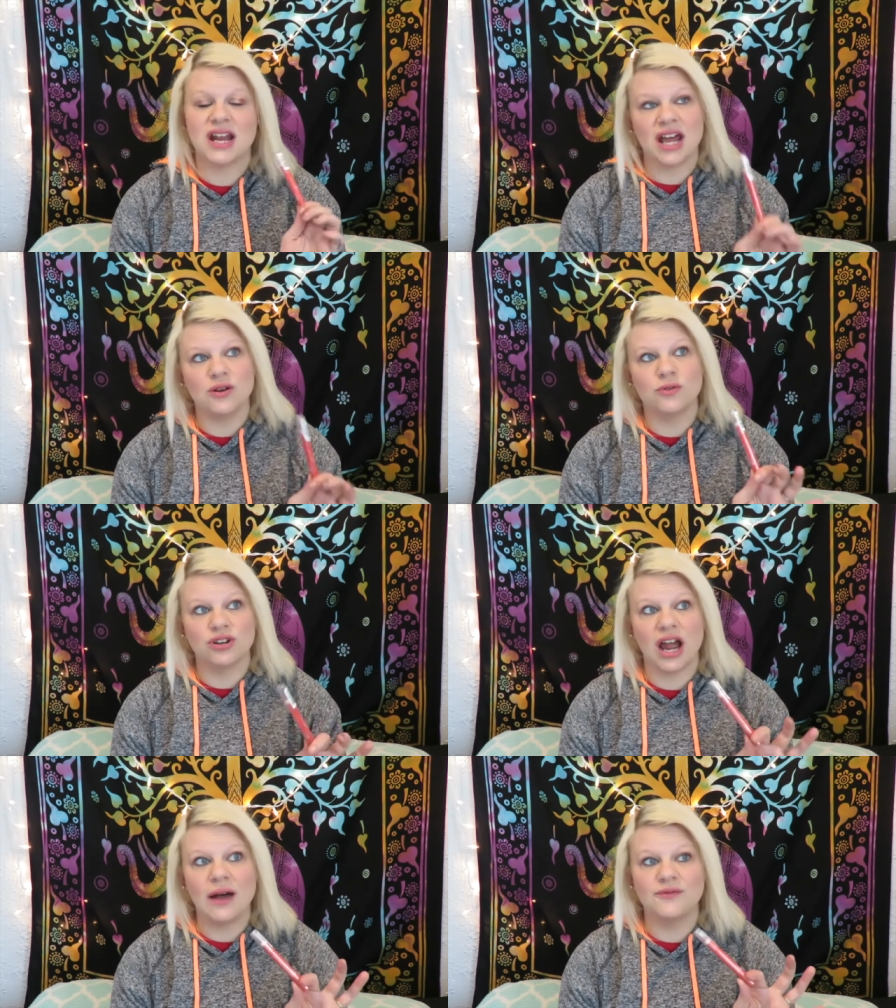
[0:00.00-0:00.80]
I don't
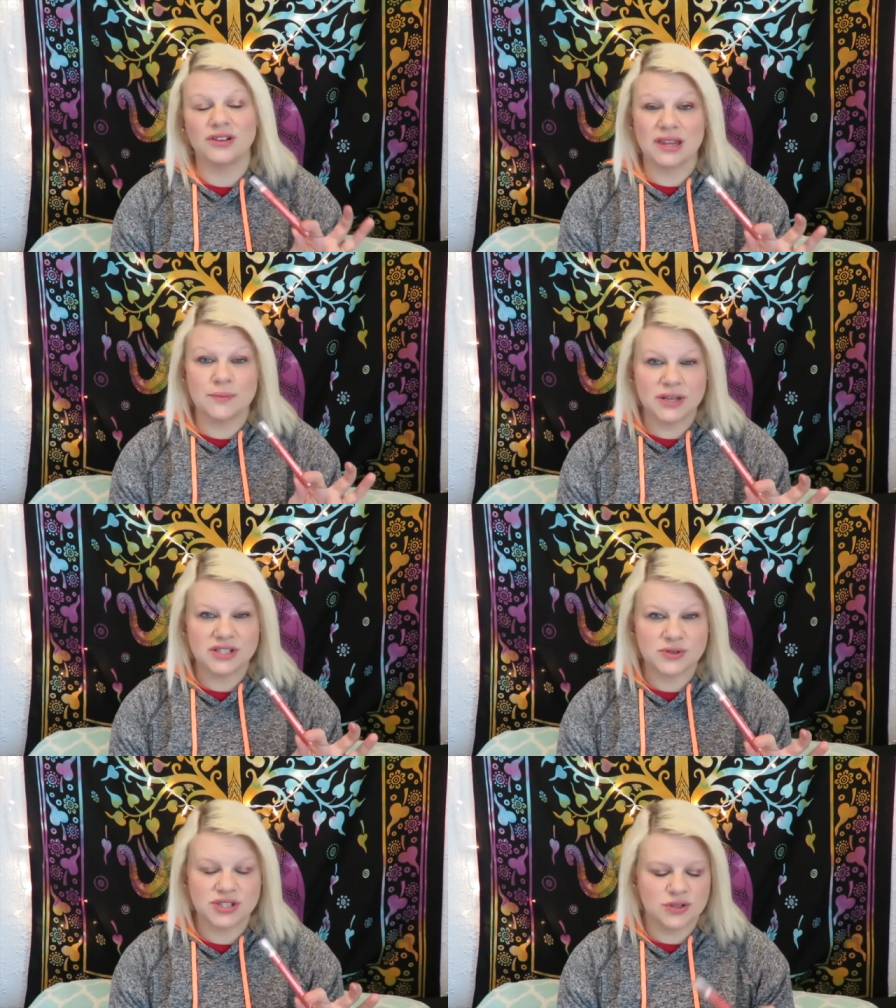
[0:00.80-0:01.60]
grab for lip
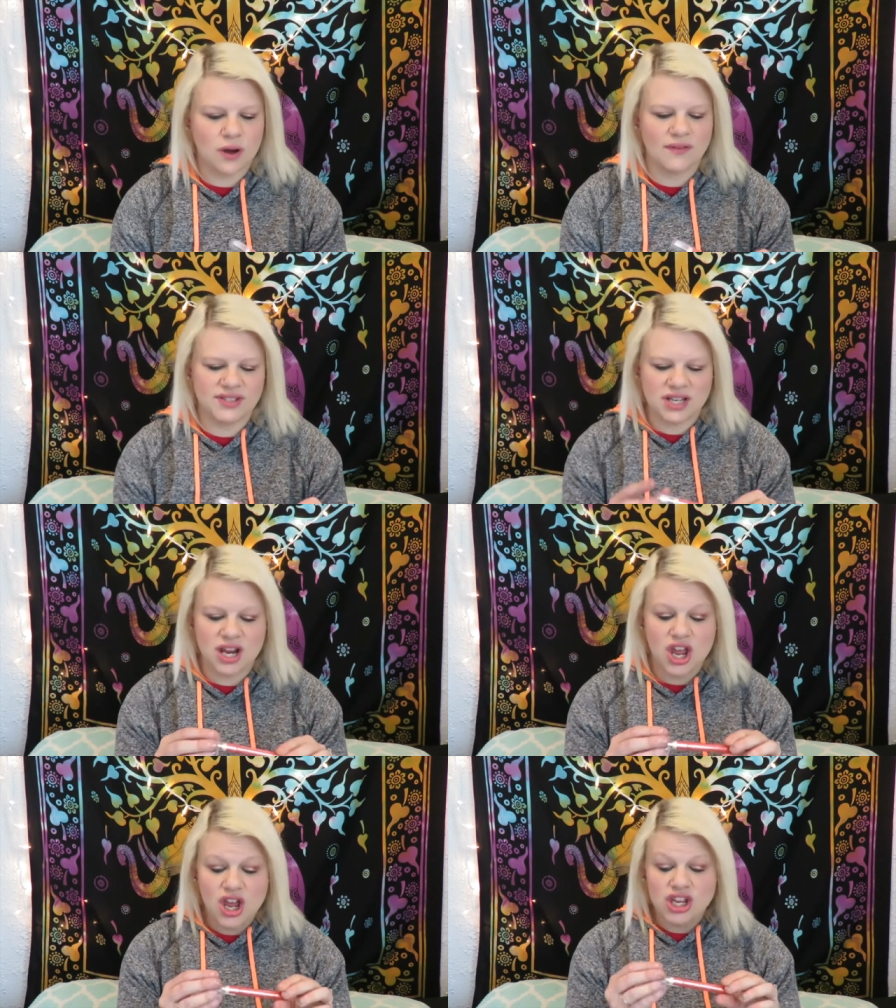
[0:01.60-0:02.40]
pencils too often,
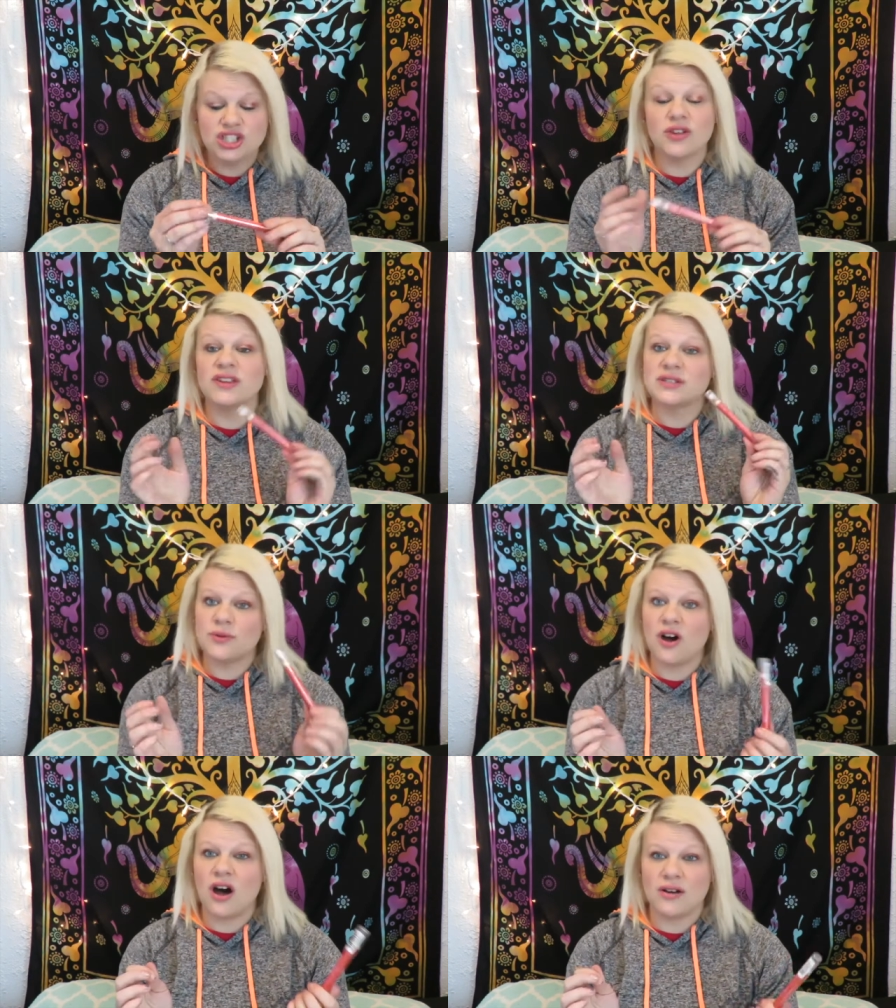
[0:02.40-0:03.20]
so this will
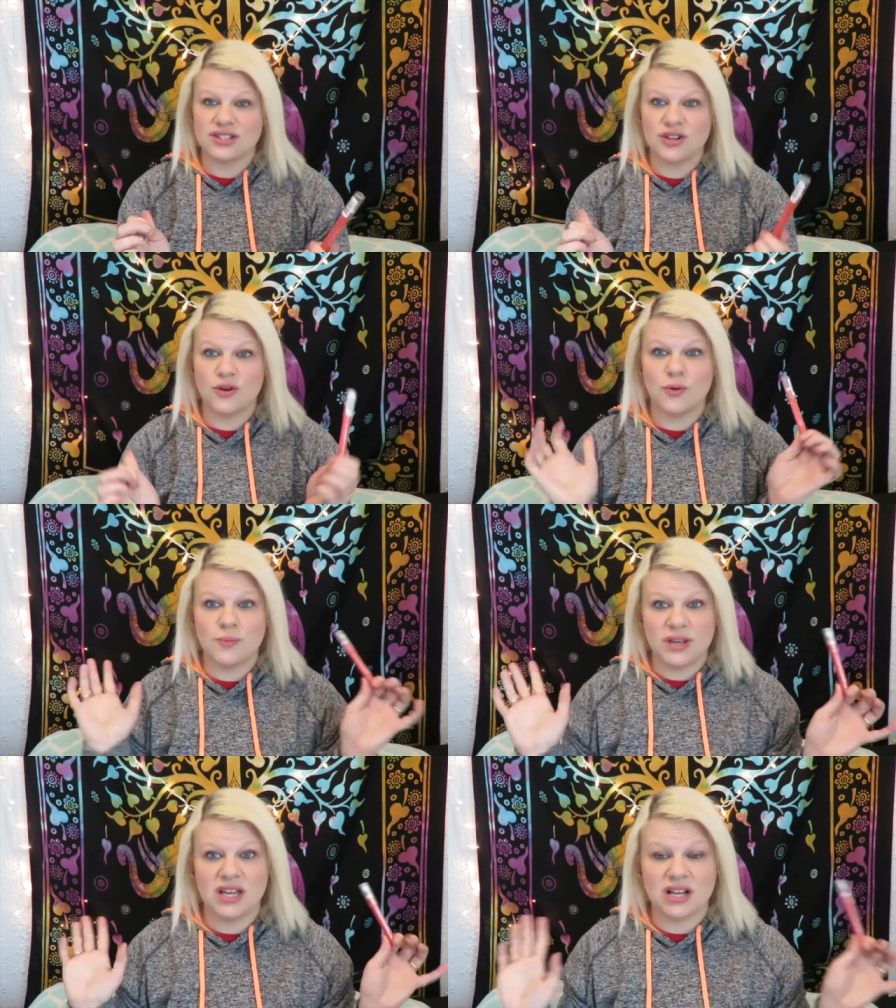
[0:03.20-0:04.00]
also
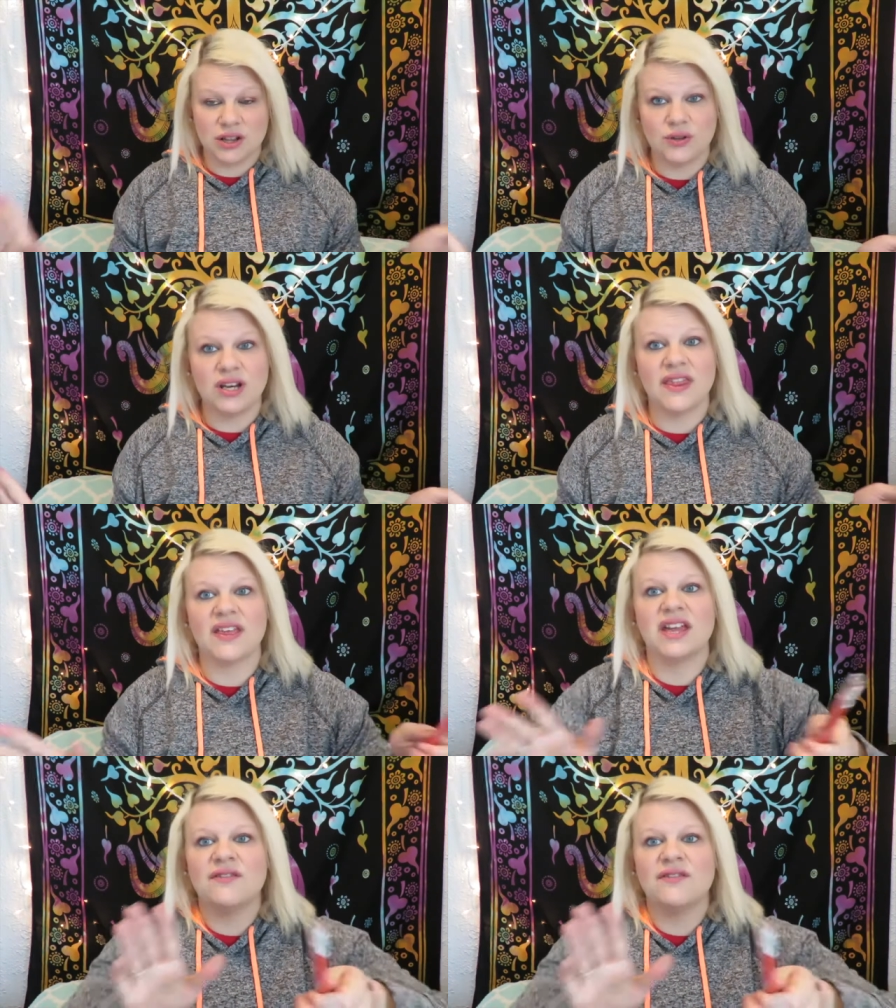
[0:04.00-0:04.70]
be included in the